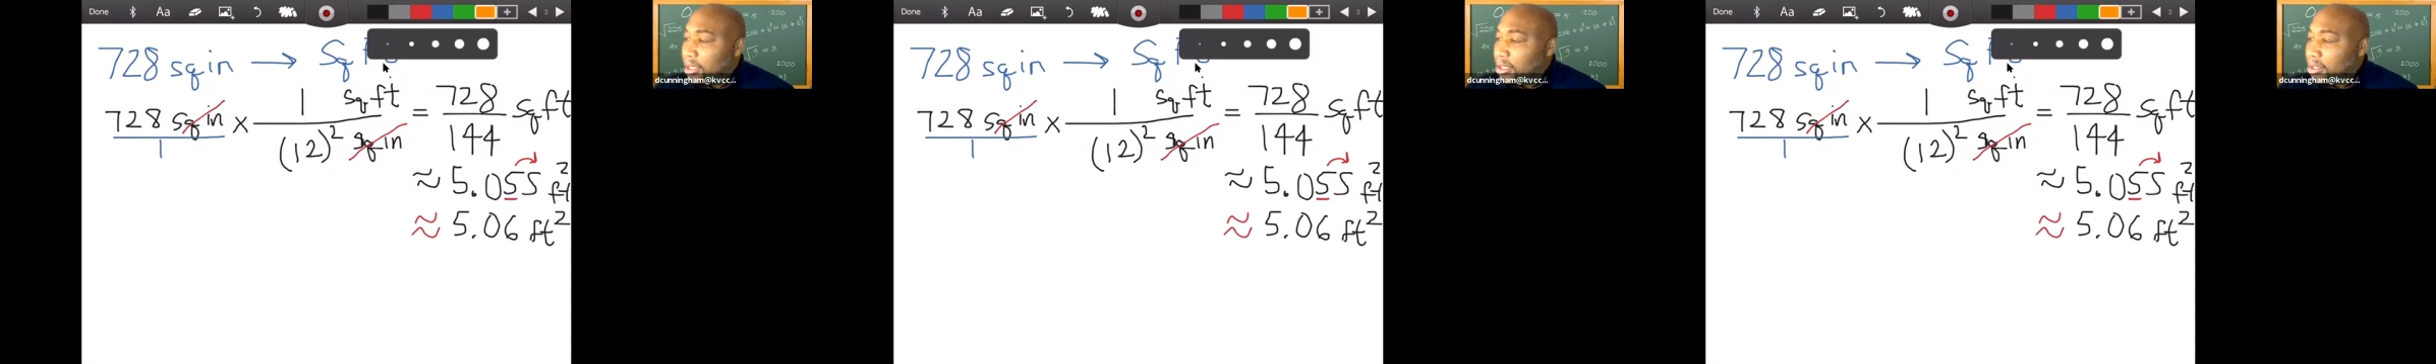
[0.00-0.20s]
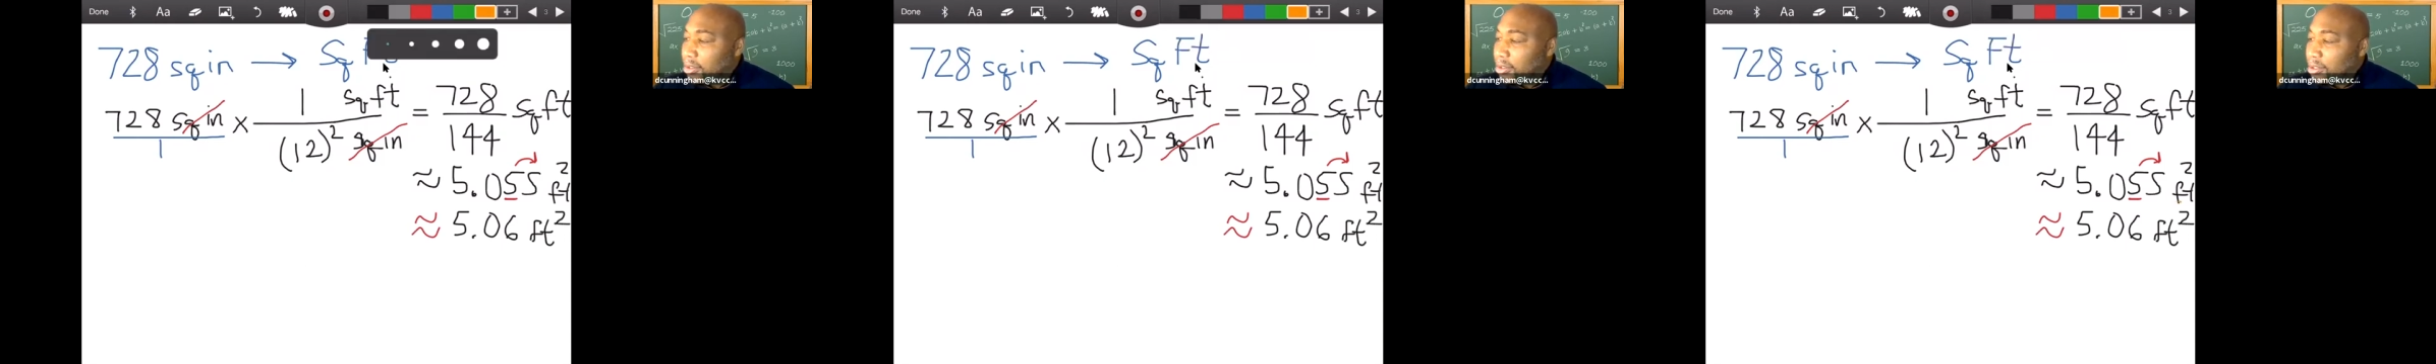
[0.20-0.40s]

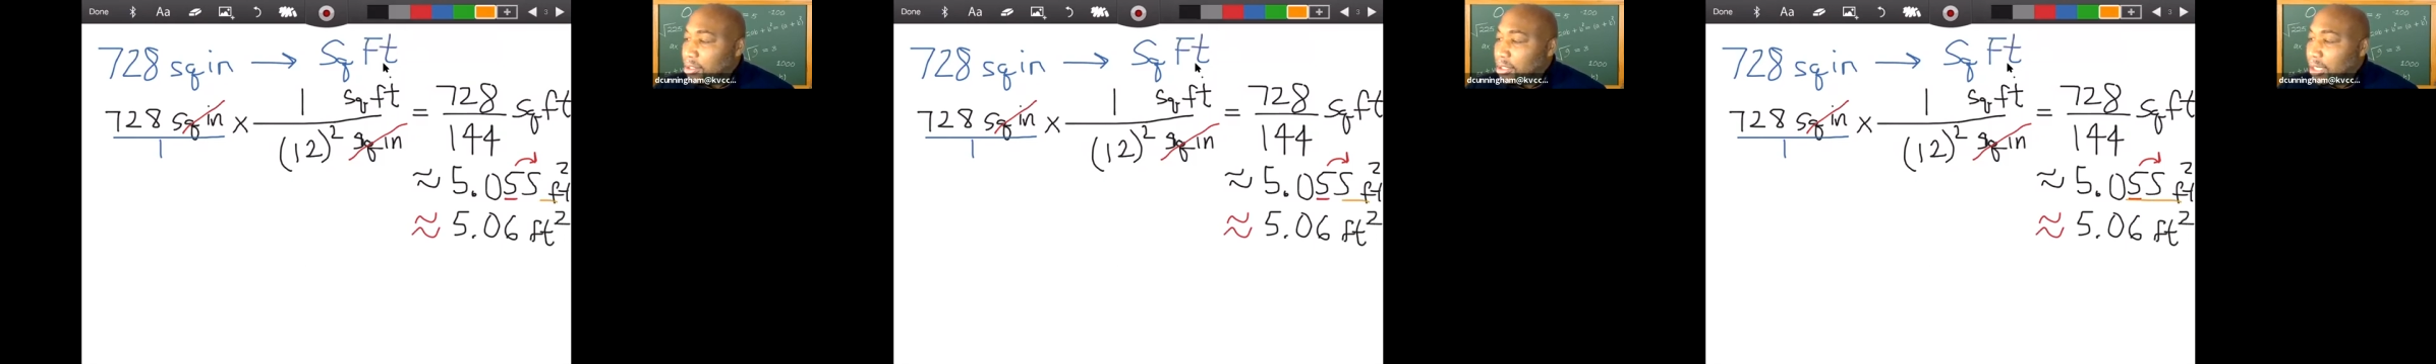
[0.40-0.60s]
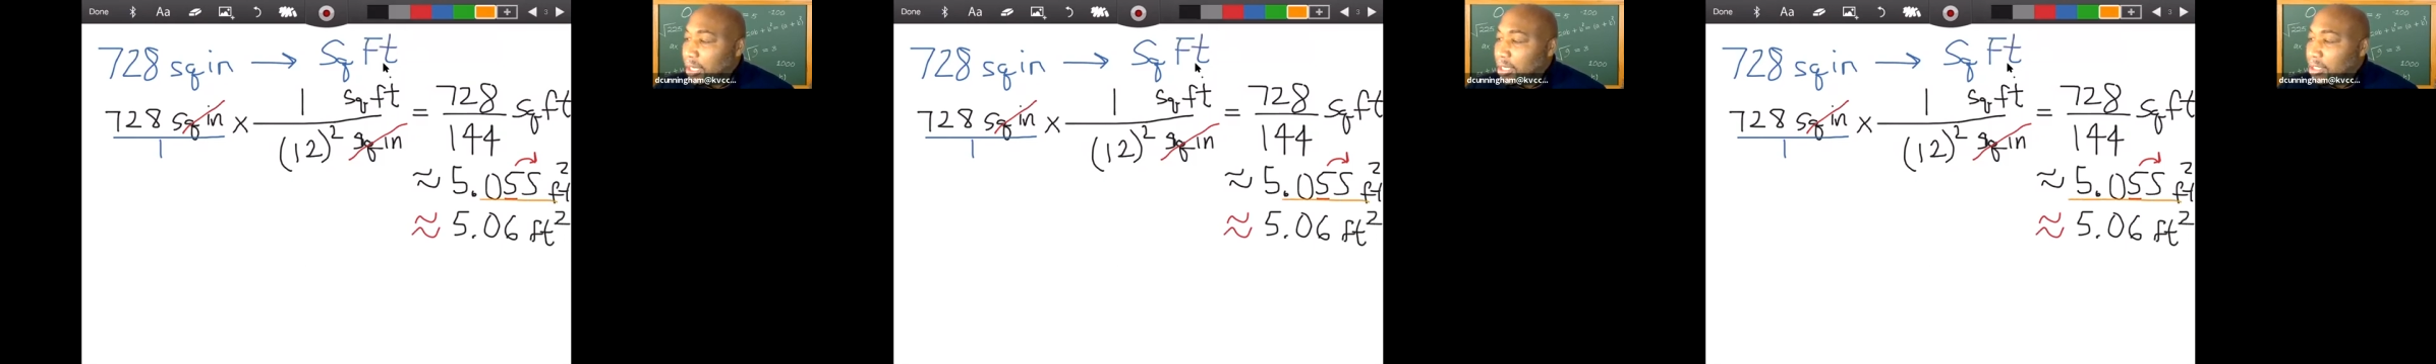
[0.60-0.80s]
to
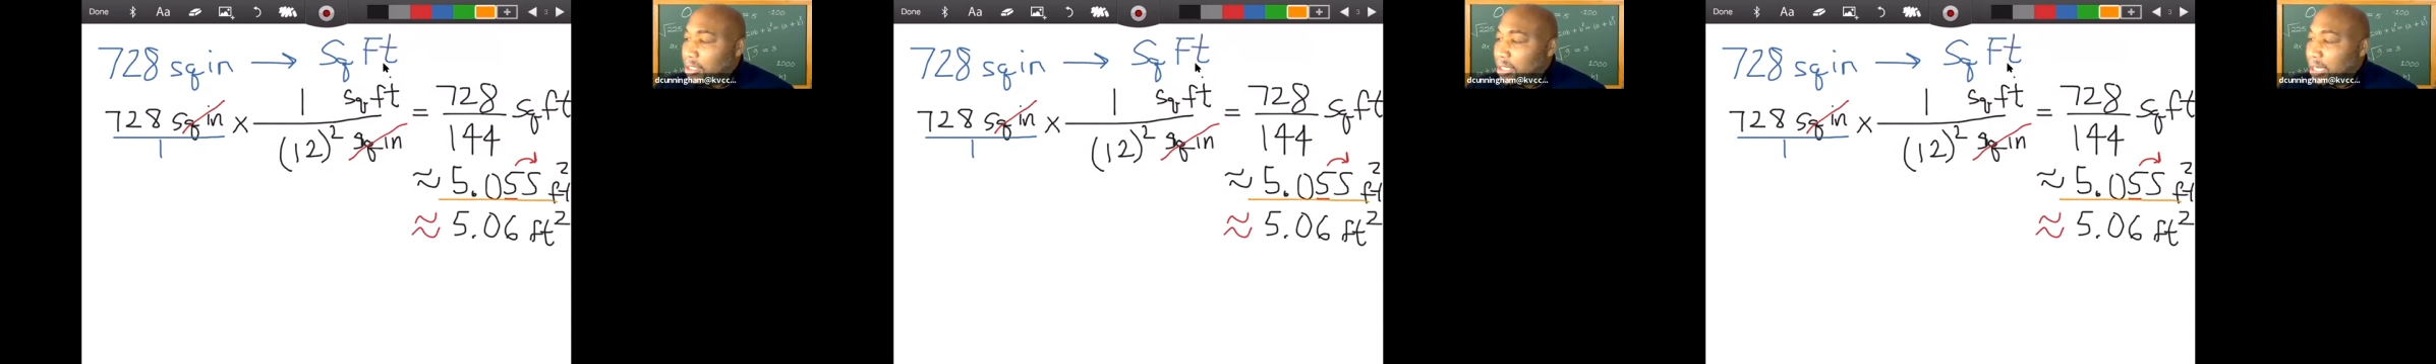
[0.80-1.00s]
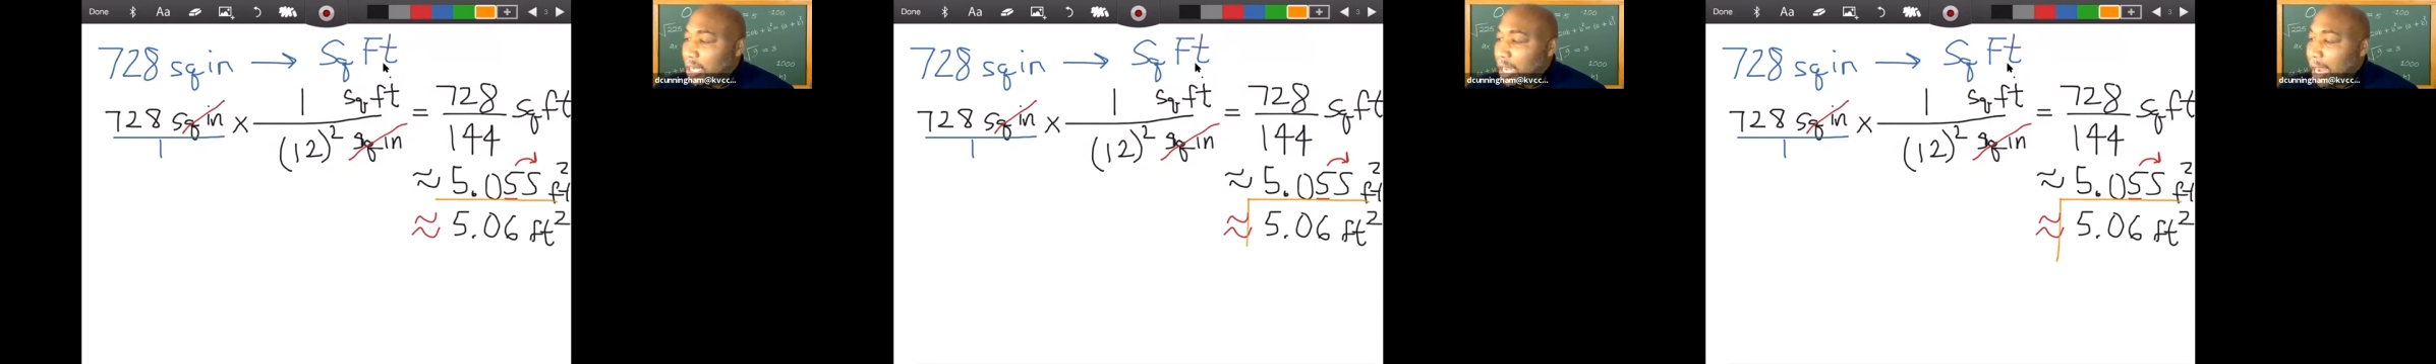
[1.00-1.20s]
understand it's
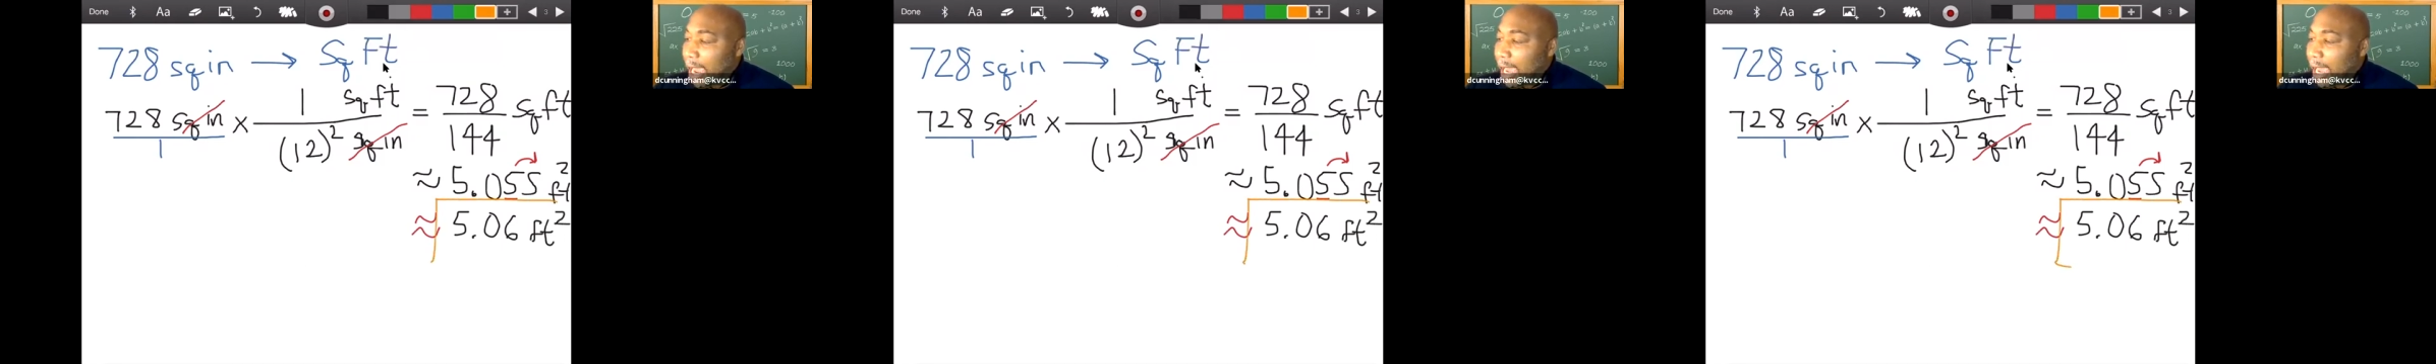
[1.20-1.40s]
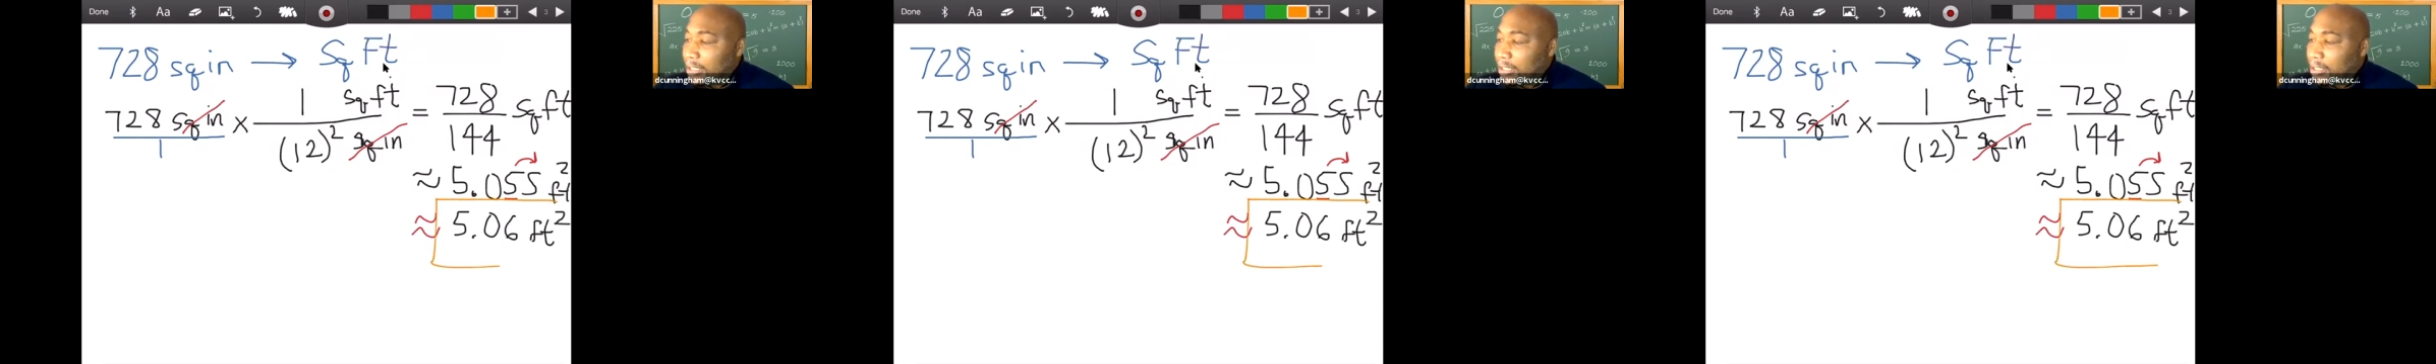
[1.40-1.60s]

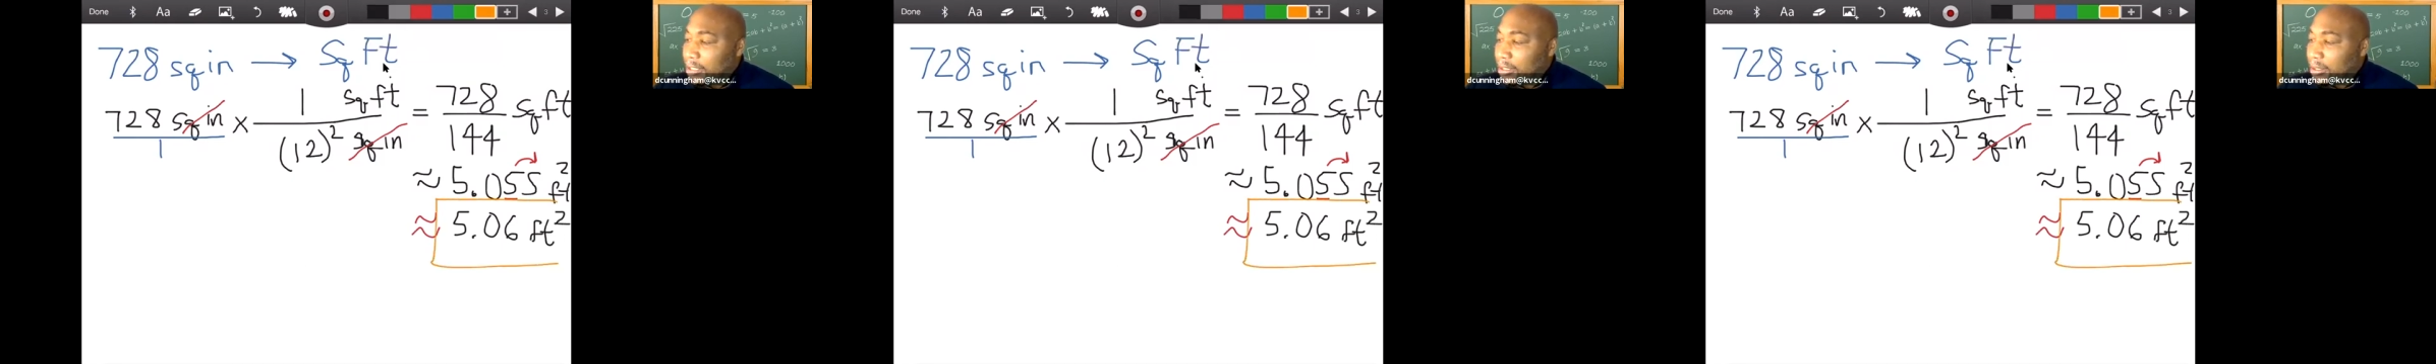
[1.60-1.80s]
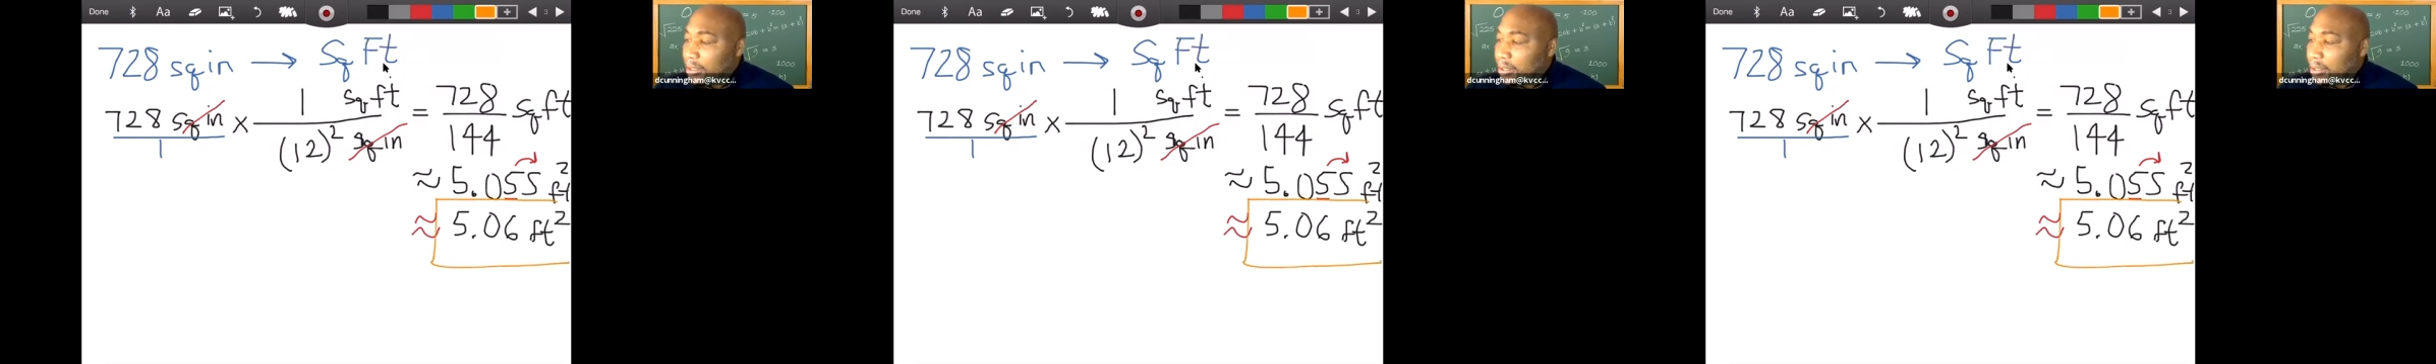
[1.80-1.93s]
not